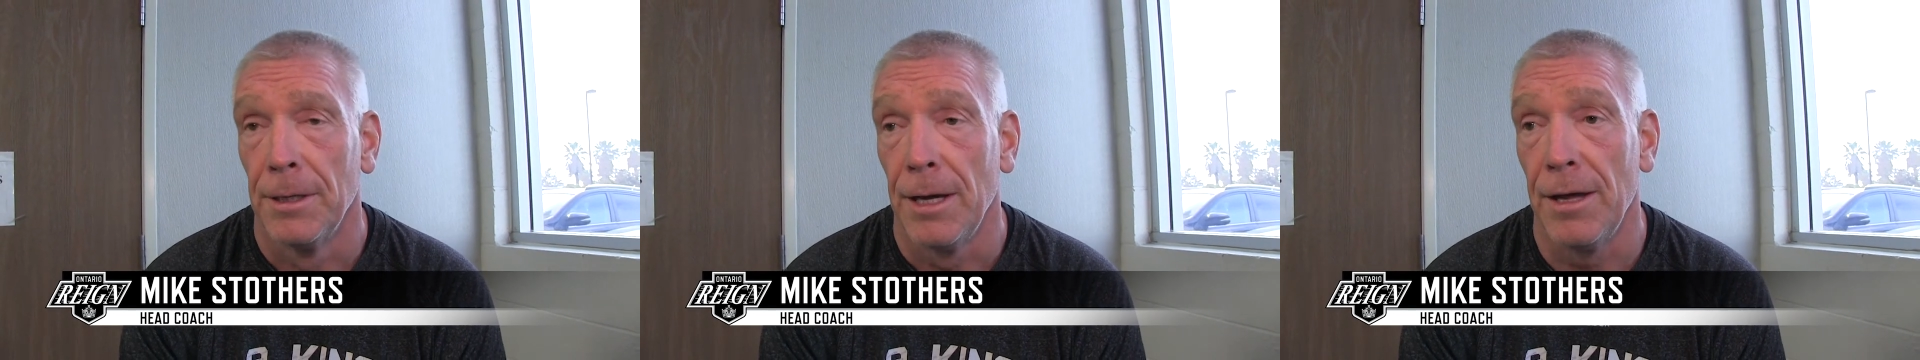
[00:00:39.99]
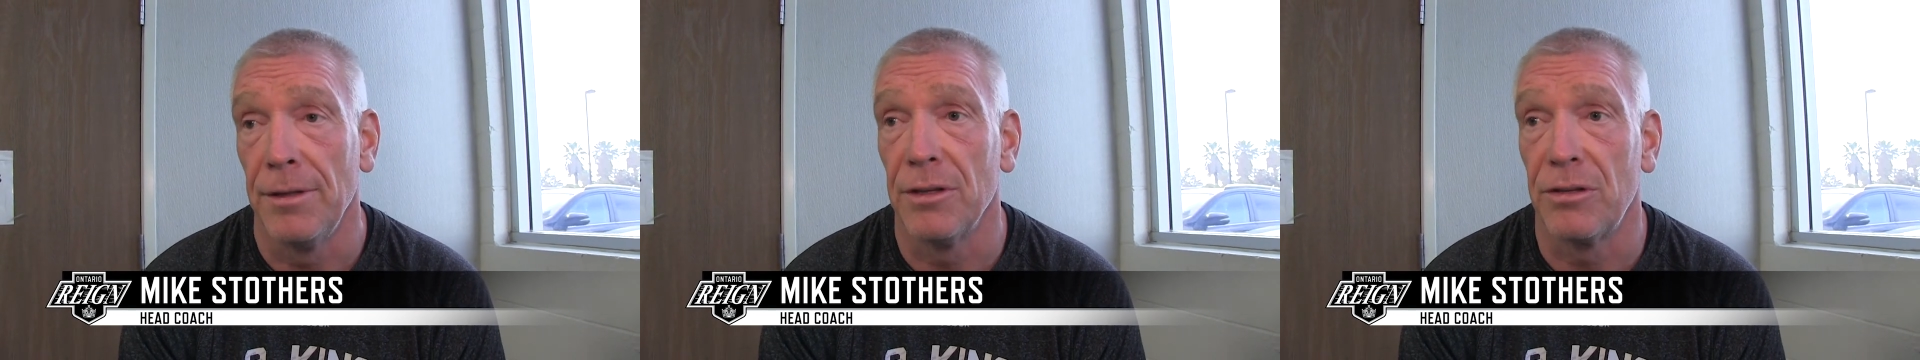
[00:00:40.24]

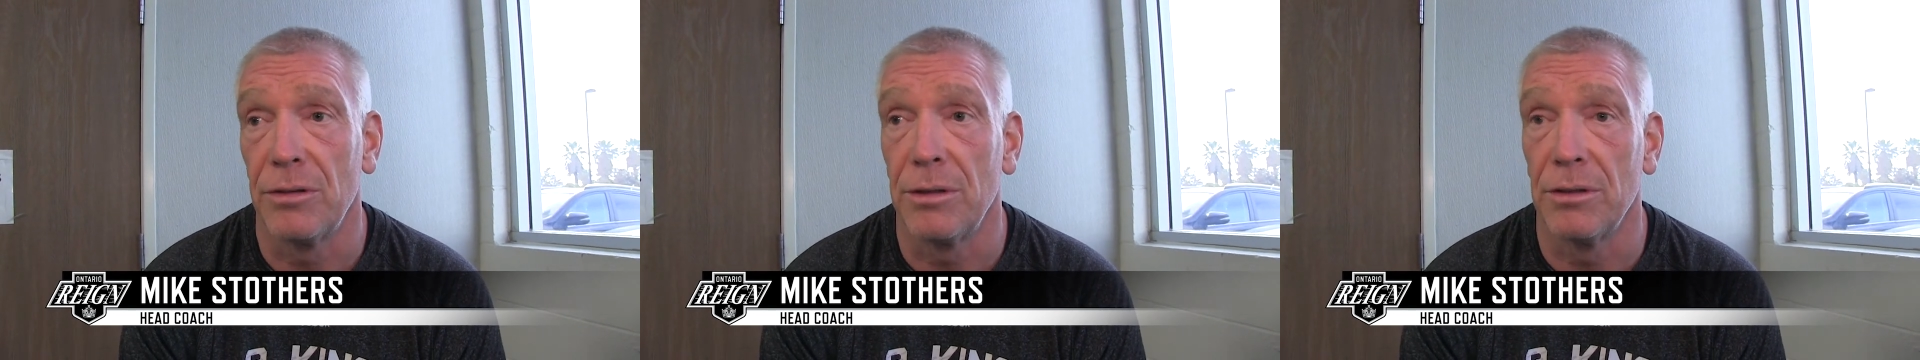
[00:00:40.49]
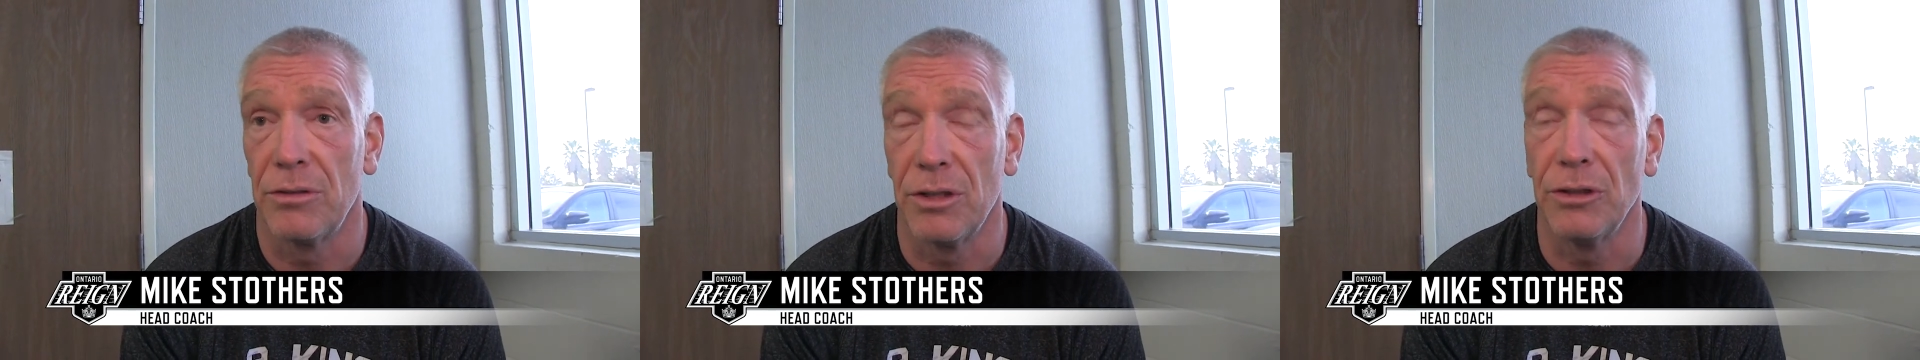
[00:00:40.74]
And this
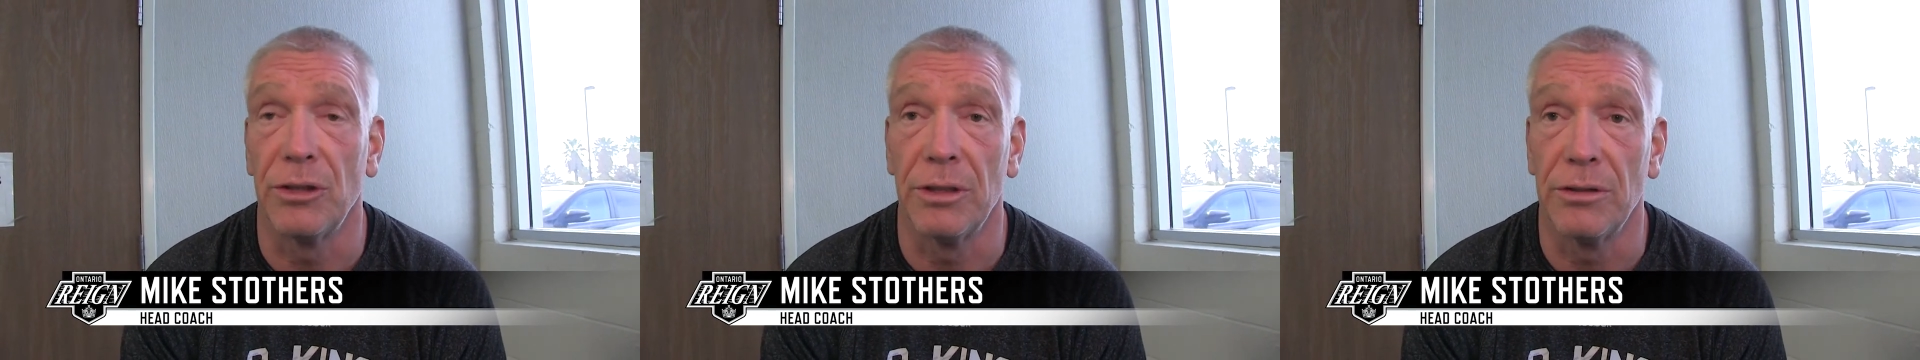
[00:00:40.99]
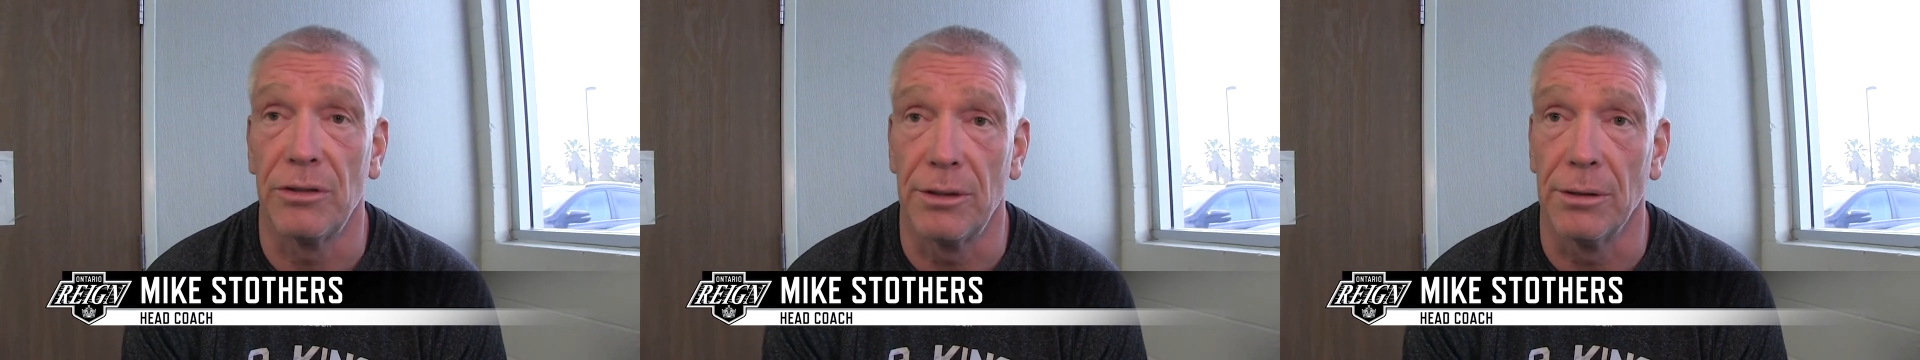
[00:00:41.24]
decision
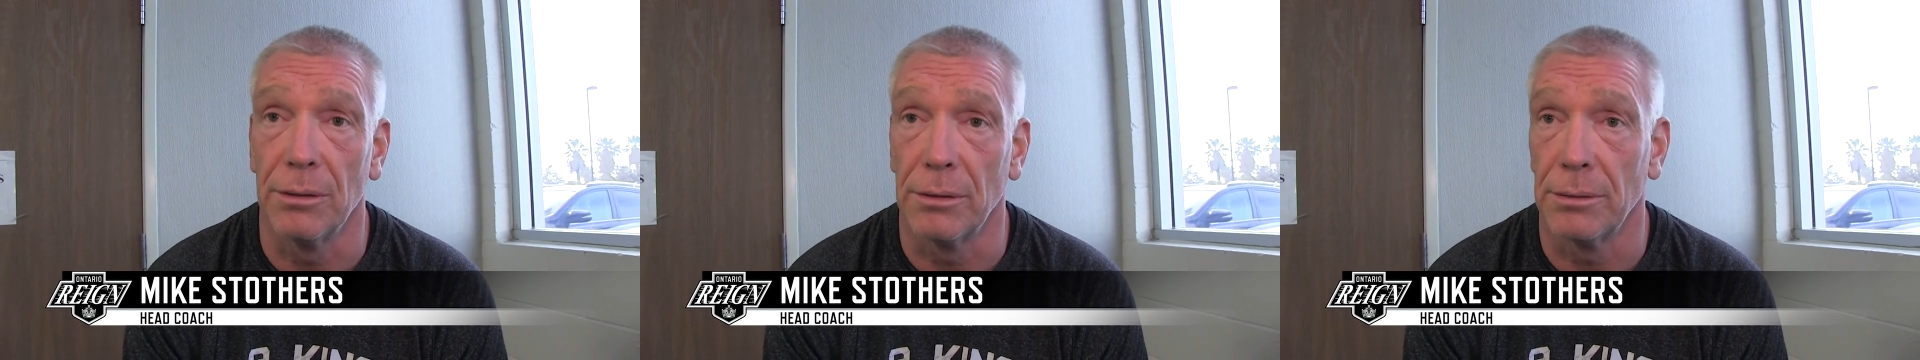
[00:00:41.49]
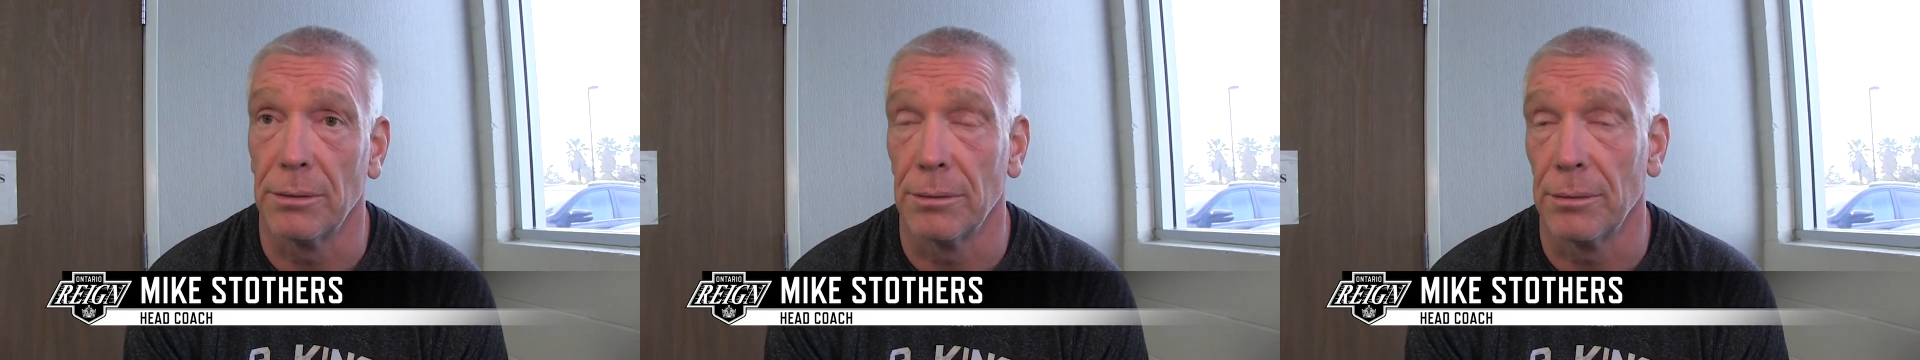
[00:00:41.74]
is still